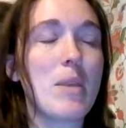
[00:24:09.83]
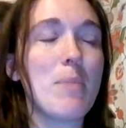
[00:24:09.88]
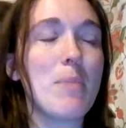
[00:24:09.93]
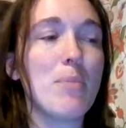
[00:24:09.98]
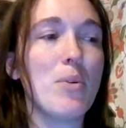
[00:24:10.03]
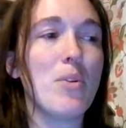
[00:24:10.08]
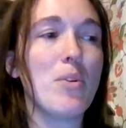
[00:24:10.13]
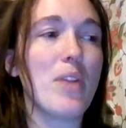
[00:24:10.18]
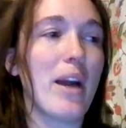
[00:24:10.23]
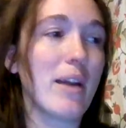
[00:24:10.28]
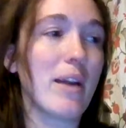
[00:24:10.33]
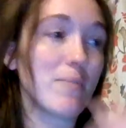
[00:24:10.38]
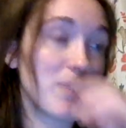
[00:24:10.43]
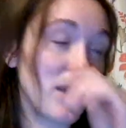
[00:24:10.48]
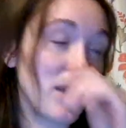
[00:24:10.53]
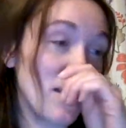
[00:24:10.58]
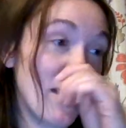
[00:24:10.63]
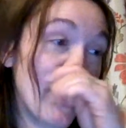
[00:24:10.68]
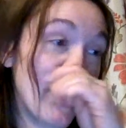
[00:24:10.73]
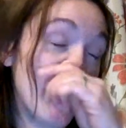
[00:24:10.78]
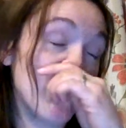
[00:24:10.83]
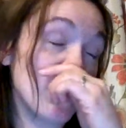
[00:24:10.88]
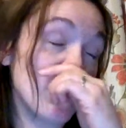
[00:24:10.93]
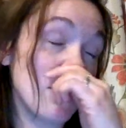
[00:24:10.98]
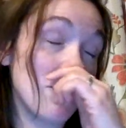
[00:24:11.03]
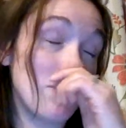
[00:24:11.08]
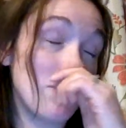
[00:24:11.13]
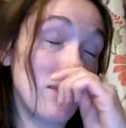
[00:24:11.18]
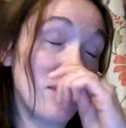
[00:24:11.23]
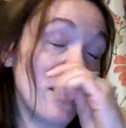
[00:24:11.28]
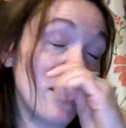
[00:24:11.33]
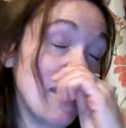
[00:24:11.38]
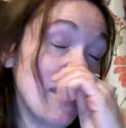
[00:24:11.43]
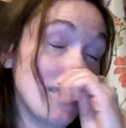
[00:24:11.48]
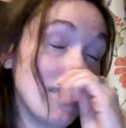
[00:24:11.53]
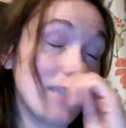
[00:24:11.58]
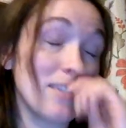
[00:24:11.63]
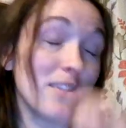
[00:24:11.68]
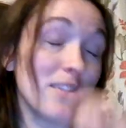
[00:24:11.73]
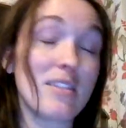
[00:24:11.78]
people that claim to be lay
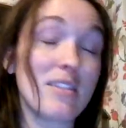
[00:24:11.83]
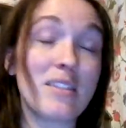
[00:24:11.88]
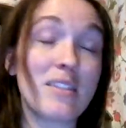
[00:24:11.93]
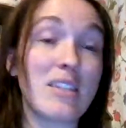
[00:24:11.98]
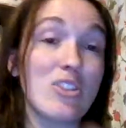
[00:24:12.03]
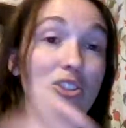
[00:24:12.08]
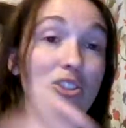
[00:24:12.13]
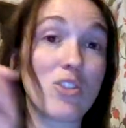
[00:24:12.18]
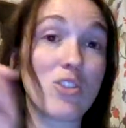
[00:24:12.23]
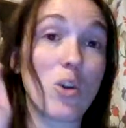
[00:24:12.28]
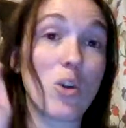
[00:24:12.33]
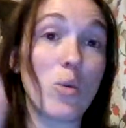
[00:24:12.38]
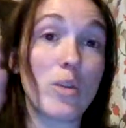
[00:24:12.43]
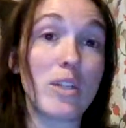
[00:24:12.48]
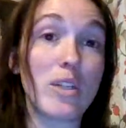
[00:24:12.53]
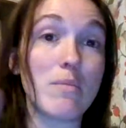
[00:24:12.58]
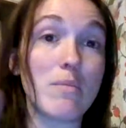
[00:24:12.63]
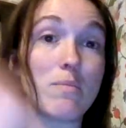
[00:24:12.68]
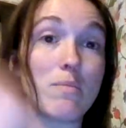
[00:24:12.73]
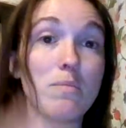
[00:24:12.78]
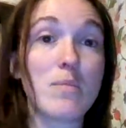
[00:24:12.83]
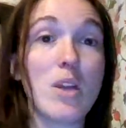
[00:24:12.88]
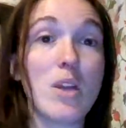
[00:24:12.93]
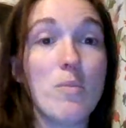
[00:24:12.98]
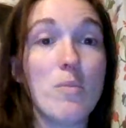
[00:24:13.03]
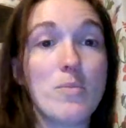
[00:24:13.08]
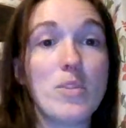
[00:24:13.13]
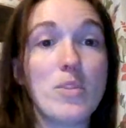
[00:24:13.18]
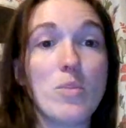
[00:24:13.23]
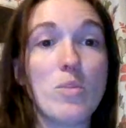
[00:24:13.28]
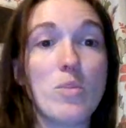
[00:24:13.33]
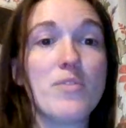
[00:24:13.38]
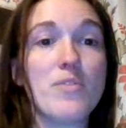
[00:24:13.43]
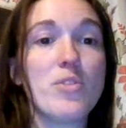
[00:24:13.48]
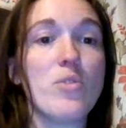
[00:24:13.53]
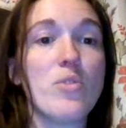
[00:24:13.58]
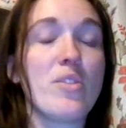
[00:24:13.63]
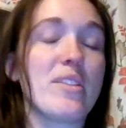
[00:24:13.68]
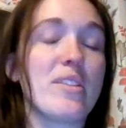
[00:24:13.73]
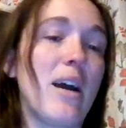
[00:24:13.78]
dentists that just go in and, oh, your wolf
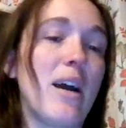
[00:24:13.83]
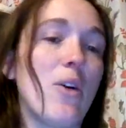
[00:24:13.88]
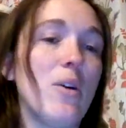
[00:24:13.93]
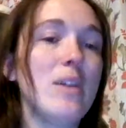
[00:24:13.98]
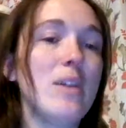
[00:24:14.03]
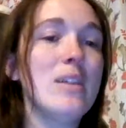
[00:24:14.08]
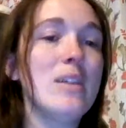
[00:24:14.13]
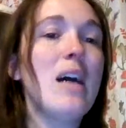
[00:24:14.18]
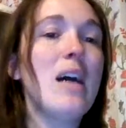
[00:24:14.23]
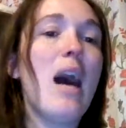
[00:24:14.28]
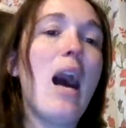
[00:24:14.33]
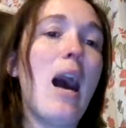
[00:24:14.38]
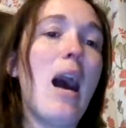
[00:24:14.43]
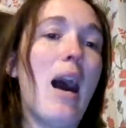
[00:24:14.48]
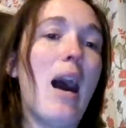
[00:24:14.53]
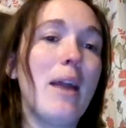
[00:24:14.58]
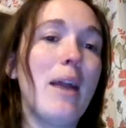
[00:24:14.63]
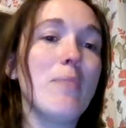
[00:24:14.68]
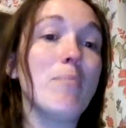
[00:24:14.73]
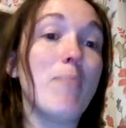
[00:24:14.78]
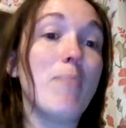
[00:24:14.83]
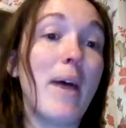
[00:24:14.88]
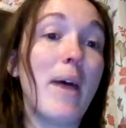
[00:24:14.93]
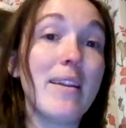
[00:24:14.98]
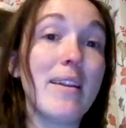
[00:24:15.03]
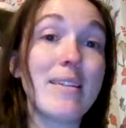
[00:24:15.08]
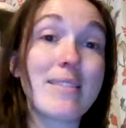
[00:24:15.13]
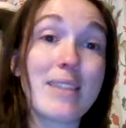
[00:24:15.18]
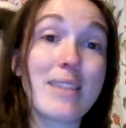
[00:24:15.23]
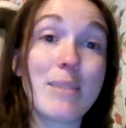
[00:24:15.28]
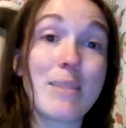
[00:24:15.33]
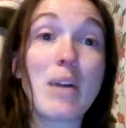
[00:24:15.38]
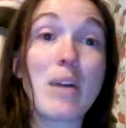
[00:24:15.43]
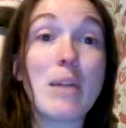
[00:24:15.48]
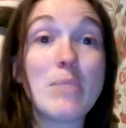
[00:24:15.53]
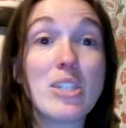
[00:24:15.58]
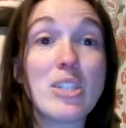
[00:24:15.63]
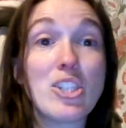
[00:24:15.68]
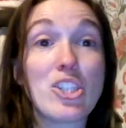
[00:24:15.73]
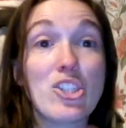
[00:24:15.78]
tooth's out. I'm betting they
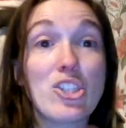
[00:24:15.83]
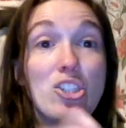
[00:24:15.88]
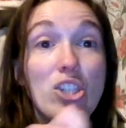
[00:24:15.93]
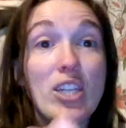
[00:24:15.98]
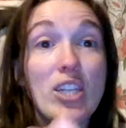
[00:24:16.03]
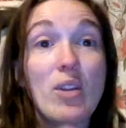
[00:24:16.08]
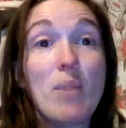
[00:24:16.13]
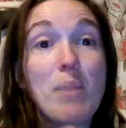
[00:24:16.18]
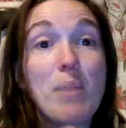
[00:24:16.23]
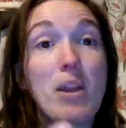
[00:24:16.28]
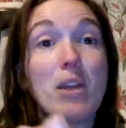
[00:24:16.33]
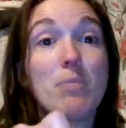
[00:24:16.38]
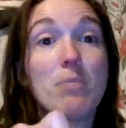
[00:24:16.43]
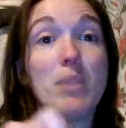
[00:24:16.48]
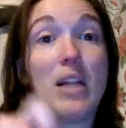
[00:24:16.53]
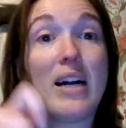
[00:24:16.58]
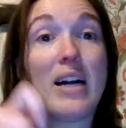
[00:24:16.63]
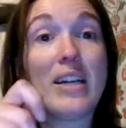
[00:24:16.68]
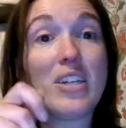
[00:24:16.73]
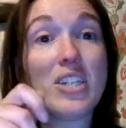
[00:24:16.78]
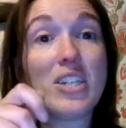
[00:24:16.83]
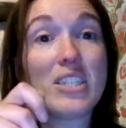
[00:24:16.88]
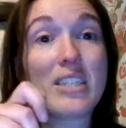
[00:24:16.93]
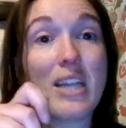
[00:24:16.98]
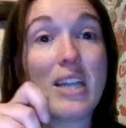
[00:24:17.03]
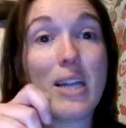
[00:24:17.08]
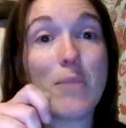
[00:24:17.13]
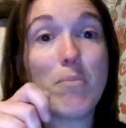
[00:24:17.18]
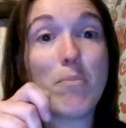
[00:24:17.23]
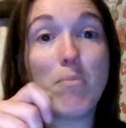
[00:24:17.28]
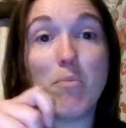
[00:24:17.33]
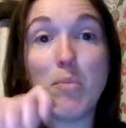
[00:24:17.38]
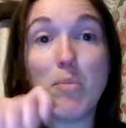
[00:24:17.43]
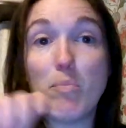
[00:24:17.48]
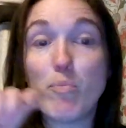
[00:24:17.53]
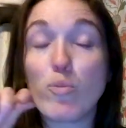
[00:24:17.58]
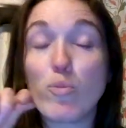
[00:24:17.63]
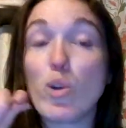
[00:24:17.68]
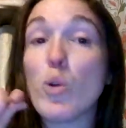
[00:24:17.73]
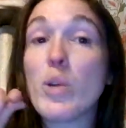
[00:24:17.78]
probably just took a pair of pliers and
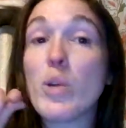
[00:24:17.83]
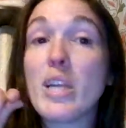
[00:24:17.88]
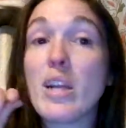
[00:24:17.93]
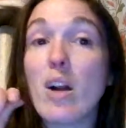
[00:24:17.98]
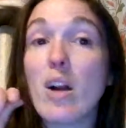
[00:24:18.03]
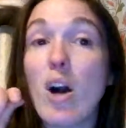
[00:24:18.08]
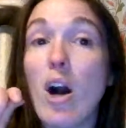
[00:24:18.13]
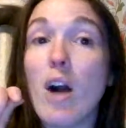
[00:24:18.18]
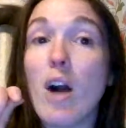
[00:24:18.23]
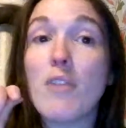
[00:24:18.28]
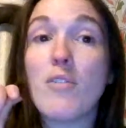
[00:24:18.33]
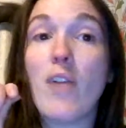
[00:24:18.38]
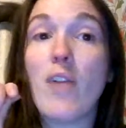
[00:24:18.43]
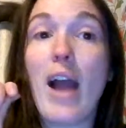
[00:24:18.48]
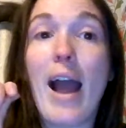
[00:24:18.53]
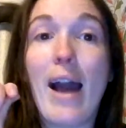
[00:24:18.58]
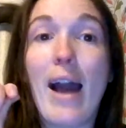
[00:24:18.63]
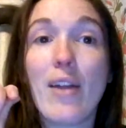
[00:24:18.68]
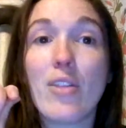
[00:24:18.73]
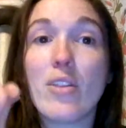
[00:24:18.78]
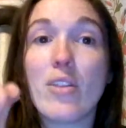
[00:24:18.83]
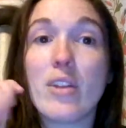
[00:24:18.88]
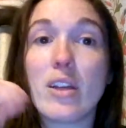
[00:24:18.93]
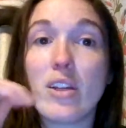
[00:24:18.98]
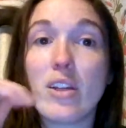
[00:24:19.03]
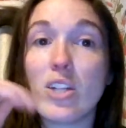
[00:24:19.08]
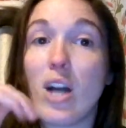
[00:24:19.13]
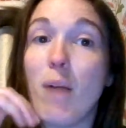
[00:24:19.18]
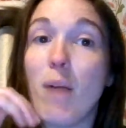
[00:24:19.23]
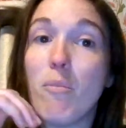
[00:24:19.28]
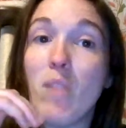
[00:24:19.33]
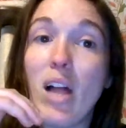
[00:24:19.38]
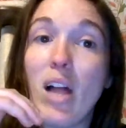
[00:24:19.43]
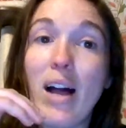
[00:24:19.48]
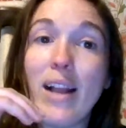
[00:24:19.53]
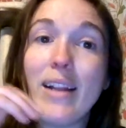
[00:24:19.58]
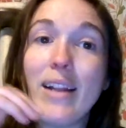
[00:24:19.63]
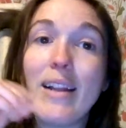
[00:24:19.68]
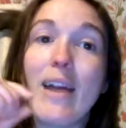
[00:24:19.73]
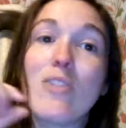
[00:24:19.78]
broke it off at the gum
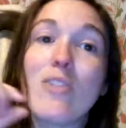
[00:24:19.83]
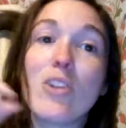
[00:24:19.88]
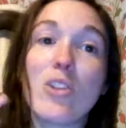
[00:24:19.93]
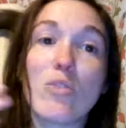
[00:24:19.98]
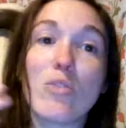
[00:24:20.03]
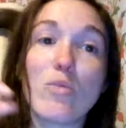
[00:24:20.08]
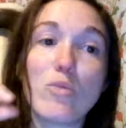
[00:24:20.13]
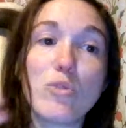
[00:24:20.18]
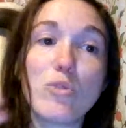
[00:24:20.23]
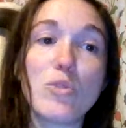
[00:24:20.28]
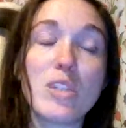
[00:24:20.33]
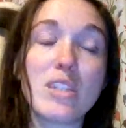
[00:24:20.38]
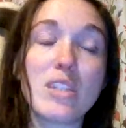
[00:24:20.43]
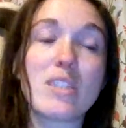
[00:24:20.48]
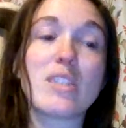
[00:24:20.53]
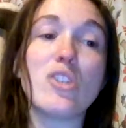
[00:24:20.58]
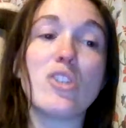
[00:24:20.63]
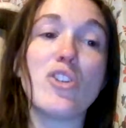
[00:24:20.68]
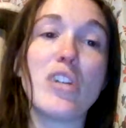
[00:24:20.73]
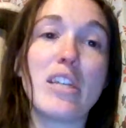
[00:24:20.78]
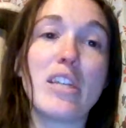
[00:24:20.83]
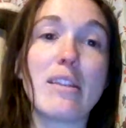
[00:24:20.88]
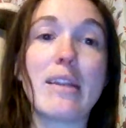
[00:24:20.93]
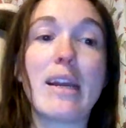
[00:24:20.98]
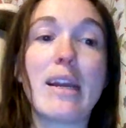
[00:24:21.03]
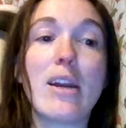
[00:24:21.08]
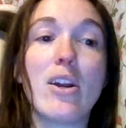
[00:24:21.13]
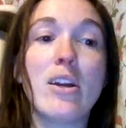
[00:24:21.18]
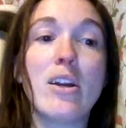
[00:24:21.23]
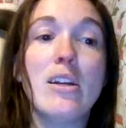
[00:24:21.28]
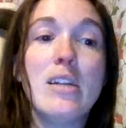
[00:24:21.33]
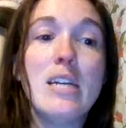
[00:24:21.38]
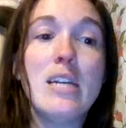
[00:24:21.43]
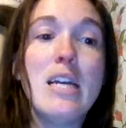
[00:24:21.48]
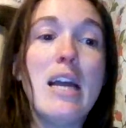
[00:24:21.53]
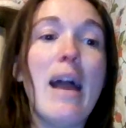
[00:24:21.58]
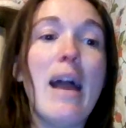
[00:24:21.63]
line, and that the root is still in there.